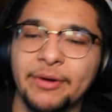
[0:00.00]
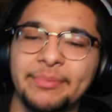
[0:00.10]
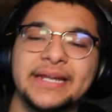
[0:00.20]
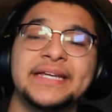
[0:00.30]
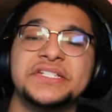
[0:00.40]

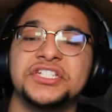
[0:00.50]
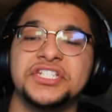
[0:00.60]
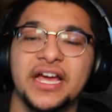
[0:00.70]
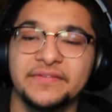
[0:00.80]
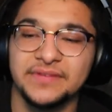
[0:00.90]
played against
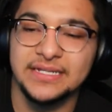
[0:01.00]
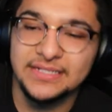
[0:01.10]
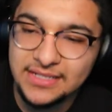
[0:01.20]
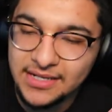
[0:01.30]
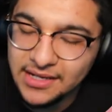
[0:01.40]

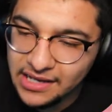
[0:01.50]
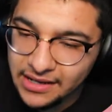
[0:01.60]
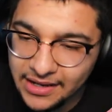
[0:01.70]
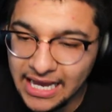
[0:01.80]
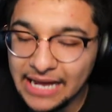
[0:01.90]
Chavez,
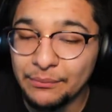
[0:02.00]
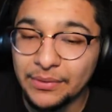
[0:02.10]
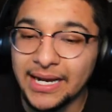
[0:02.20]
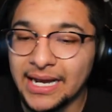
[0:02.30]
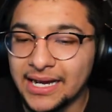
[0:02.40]
and
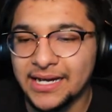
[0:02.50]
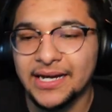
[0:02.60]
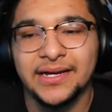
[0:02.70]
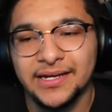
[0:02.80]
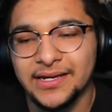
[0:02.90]

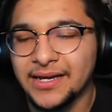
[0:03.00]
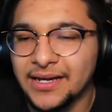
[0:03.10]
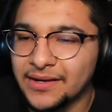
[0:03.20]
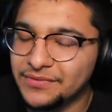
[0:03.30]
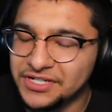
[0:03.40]

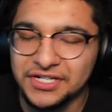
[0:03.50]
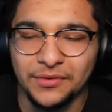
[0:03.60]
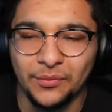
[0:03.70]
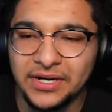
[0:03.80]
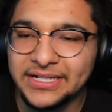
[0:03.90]
we should
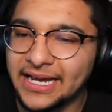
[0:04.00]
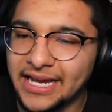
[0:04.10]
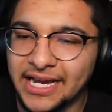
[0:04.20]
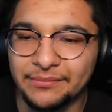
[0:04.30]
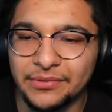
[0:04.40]
have won that
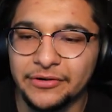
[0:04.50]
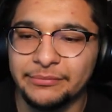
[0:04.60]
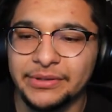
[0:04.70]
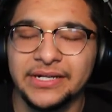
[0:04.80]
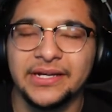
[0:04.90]
game, bro.
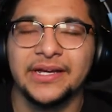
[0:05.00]
But